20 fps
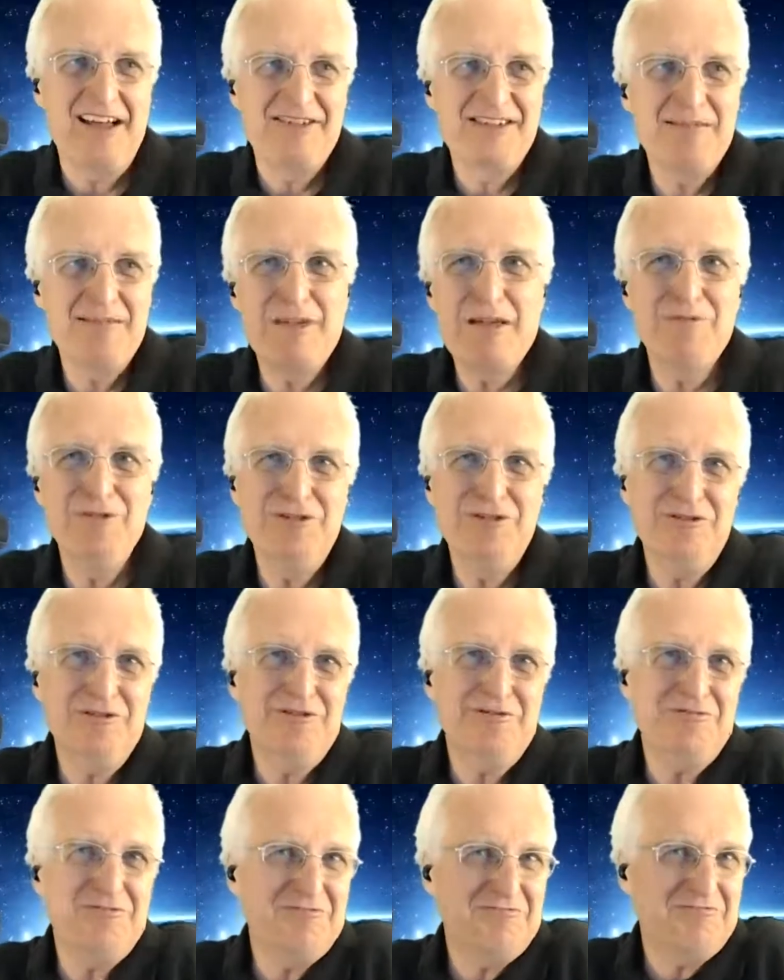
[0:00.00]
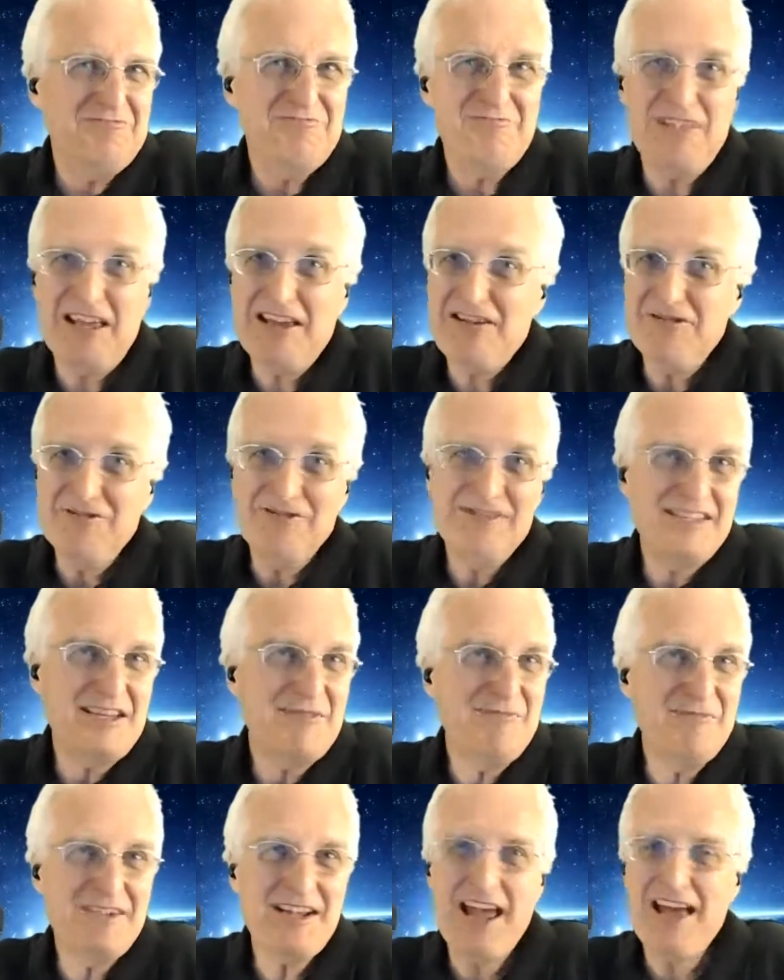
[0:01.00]
some people, they don't
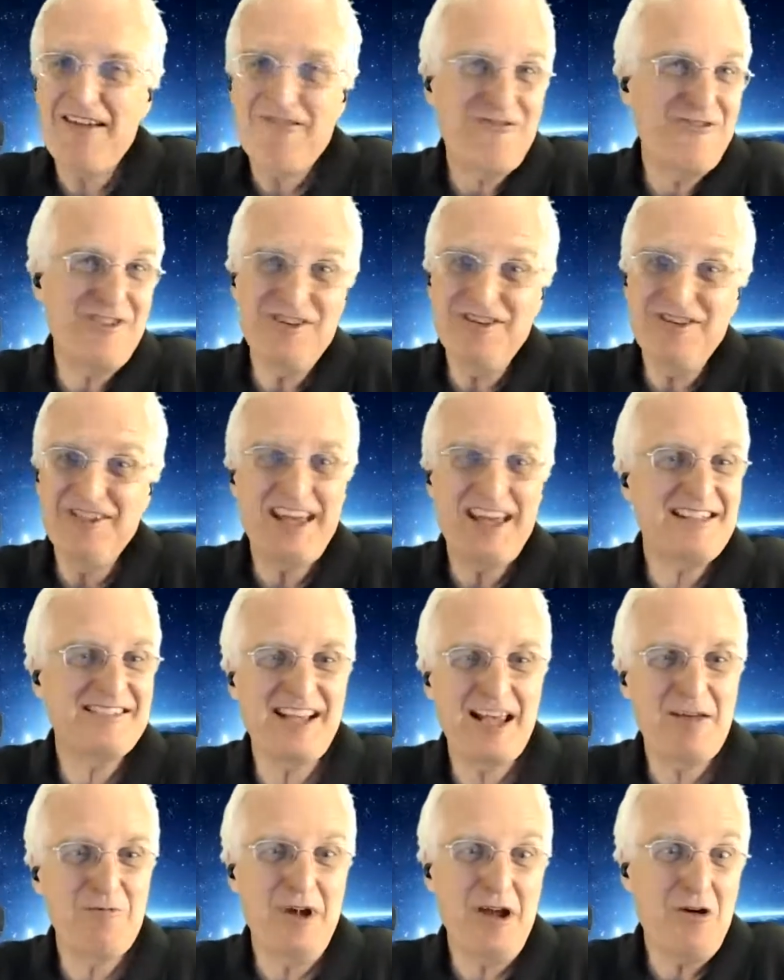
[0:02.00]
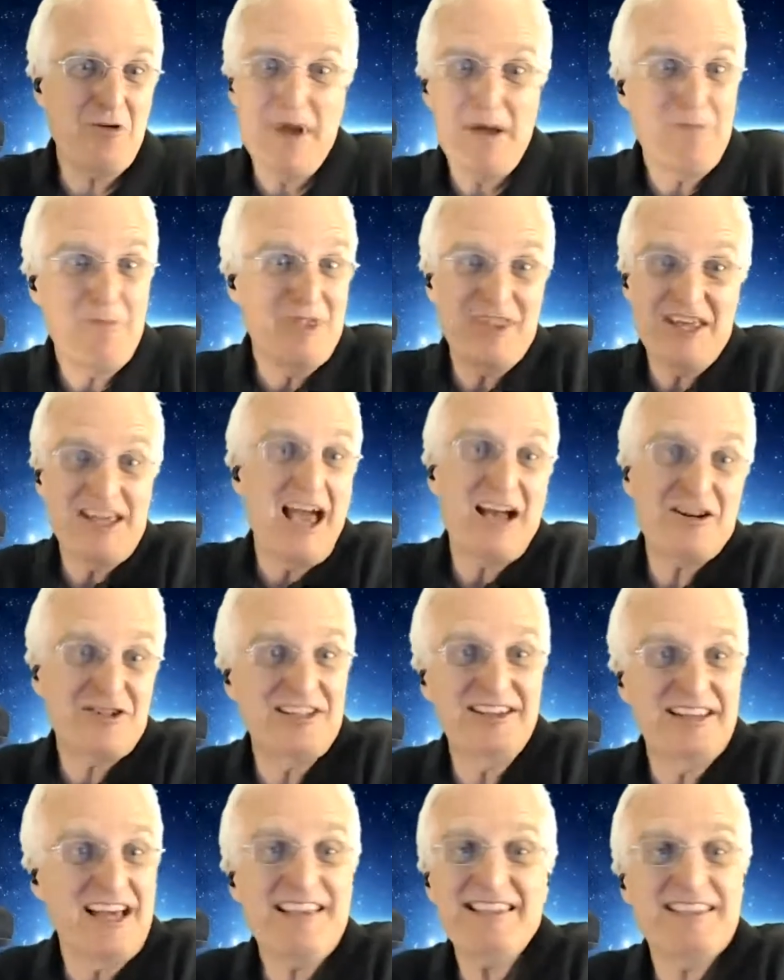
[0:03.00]
seem to feel that same way, or maybe they actually
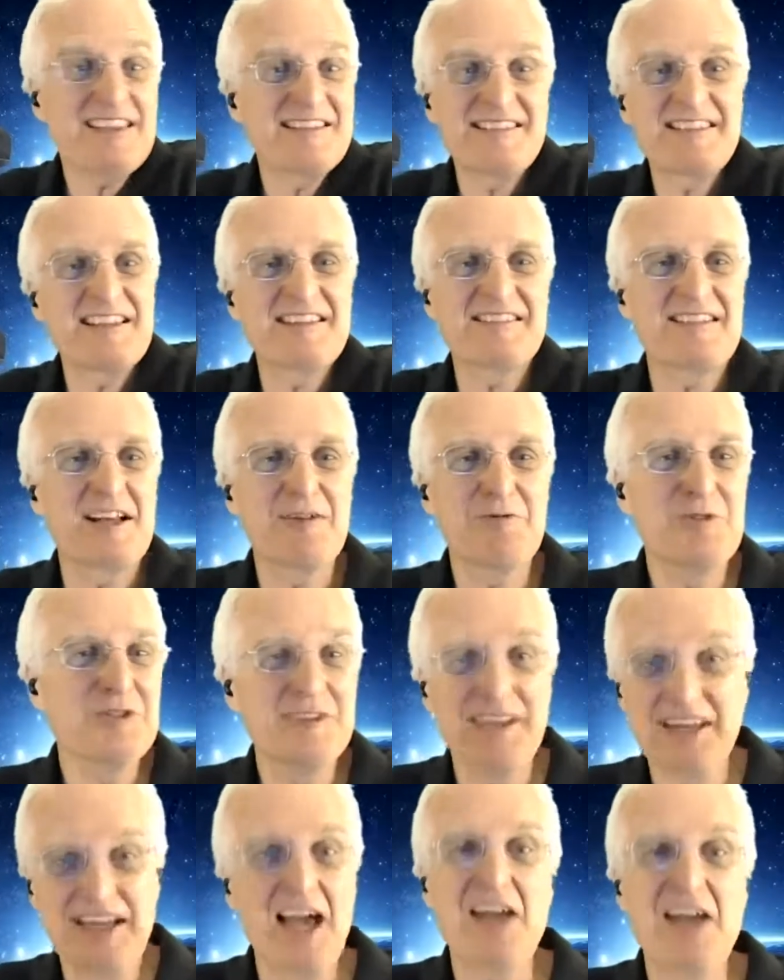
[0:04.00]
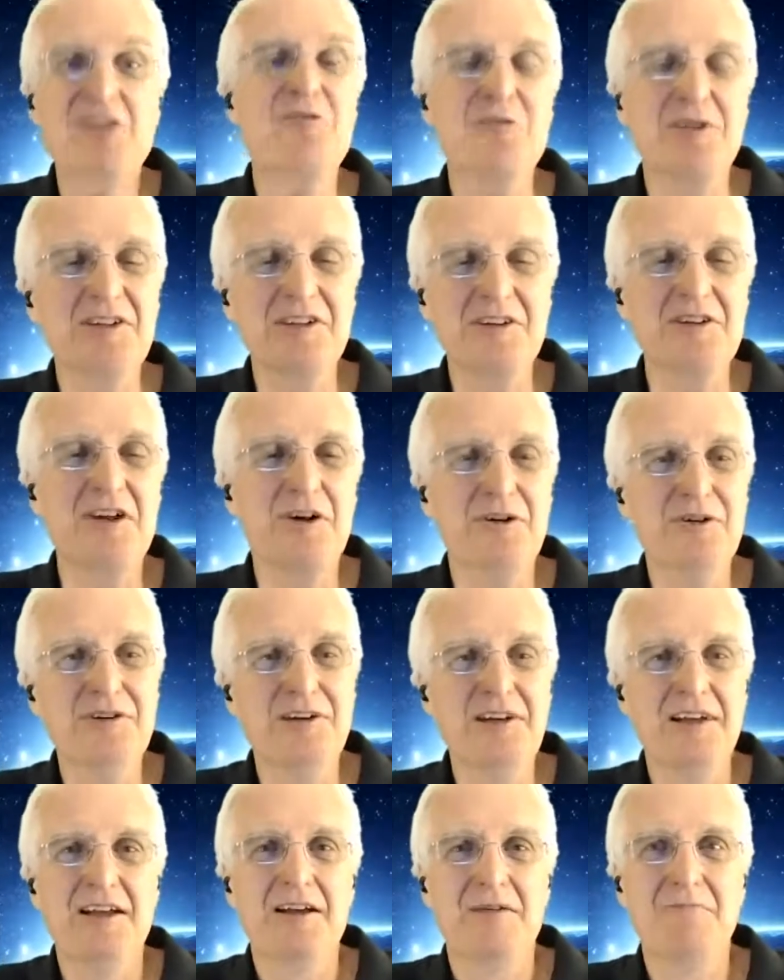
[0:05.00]
like these things I wouldn't like. I don't really know,
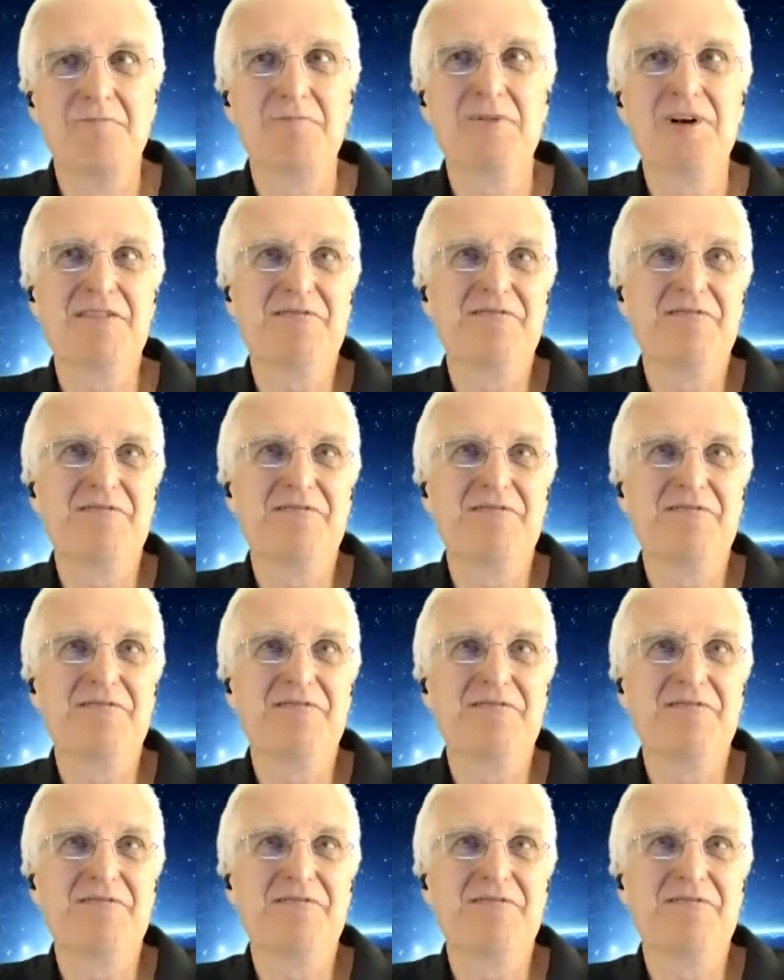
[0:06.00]
but